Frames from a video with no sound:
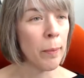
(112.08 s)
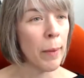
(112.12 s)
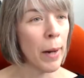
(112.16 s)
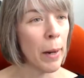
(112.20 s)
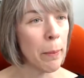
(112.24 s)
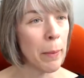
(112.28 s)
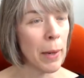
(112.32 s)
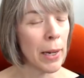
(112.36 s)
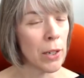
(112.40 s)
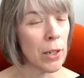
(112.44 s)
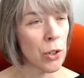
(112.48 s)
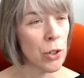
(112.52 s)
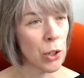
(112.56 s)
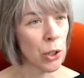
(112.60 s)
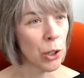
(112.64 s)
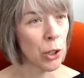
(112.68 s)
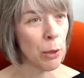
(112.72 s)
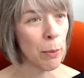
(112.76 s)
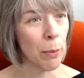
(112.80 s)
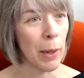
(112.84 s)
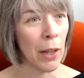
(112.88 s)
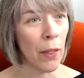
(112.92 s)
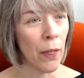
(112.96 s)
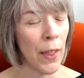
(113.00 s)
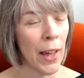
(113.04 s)
I'm not sure
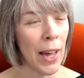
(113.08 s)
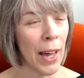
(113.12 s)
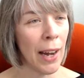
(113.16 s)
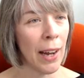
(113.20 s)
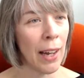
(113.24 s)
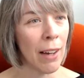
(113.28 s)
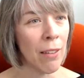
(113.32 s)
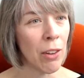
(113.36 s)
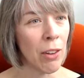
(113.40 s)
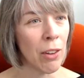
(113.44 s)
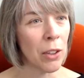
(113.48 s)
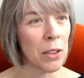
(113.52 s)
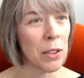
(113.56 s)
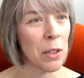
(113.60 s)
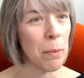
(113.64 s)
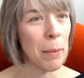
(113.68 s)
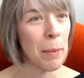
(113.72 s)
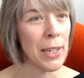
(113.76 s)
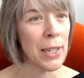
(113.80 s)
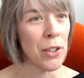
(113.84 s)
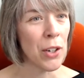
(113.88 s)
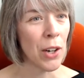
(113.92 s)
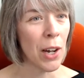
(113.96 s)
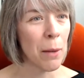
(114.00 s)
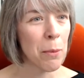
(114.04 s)
about that. I haven't looked at my
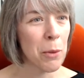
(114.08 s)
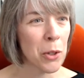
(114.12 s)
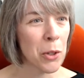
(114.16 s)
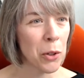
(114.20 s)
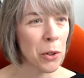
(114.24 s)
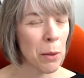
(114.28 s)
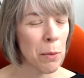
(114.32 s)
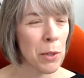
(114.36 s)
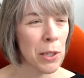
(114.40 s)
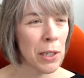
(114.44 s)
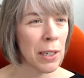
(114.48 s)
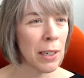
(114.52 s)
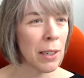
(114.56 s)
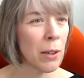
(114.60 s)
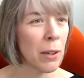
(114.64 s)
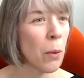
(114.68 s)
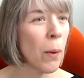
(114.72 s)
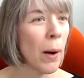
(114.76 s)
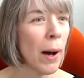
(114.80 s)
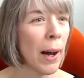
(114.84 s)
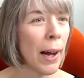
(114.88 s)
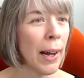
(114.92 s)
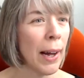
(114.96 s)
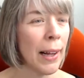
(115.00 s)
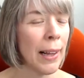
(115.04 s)
job description in a
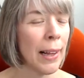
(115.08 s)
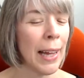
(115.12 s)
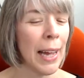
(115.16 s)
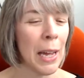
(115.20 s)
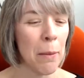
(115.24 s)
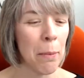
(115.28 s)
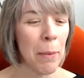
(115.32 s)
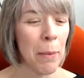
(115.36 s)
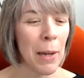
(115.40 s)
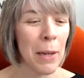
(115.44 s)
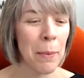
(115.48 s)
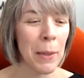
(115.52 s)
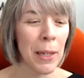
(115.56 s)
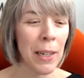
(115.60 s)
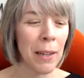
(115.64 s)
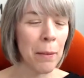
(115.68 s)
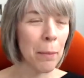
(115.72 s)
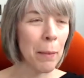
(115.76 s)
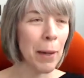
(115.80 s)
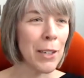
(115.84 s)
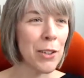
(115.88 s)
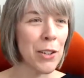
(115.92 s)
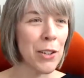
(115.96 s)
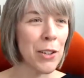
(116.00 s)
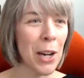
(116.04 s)
while. And maybe
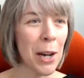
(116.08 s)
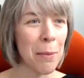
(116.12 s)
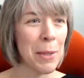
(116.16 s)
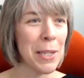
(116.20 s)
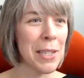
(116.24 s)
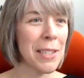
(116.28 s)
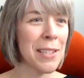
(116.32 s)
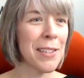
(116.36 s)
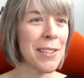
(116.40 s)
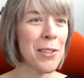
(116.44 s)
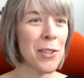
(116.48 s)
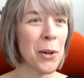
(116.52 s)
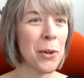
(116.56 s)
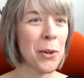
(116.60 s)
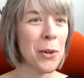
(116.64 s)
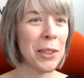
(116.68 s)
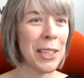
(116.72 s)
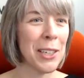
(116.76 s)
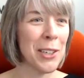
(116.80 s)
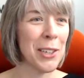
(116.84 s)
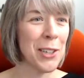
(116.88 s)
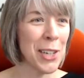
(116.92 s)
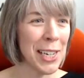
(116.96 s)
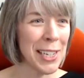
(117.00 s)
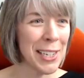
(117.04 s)
my job is totally
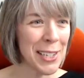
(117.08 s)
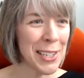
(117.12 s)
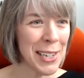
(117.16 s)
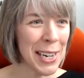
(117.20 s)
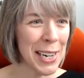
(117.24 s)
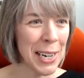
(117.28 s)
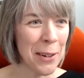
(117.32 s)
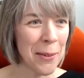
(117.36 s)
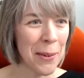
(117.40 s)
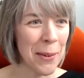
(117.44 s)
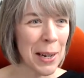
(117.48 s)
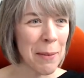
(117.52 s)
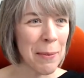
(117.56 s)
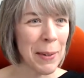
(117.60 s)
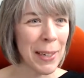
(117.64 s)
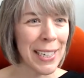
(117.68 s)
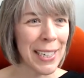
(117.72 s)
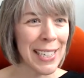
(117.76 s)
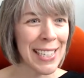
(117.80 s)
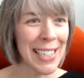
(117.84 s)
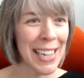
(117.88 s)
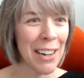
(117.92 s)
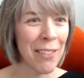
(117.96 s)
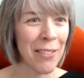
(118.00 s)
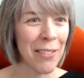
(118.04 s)
changed anyway
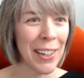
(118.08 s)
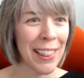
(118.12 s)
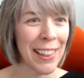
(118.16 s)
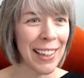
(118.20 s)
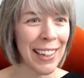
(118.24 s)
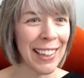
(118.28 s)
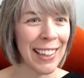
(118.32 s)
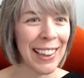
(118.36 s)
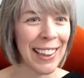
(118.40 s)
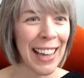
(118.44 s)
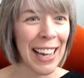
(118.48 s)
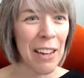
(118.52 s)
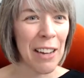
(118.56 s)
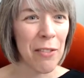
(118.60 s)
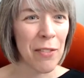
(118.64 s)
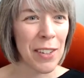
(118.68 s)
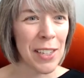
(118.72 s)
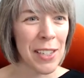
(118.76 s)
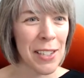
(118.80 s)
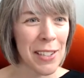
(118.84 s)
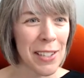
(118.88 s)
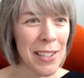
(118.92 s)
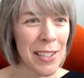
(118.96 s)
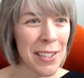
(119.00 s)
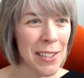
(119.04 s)
because everything in life
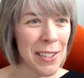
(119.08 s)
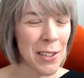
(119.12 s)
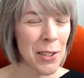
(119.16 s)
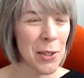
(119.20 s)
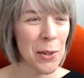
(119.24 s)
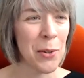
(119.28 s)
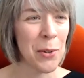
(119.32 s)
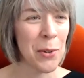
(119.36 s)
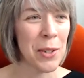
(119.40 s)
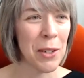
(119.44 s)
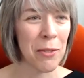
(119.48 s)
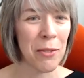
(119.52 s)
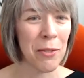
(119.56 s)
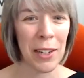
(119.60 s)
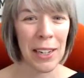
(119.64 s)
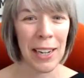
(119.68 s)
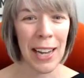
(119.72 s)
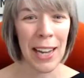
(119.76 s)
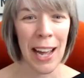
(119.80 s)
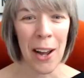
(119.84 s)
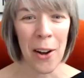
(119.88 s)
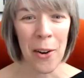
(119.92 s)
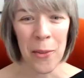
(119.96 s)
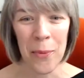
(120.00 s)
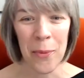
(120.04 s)
is so different
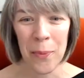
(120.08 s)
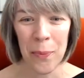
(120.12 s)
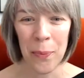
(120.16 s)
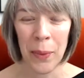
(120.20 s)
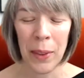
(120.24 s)
now.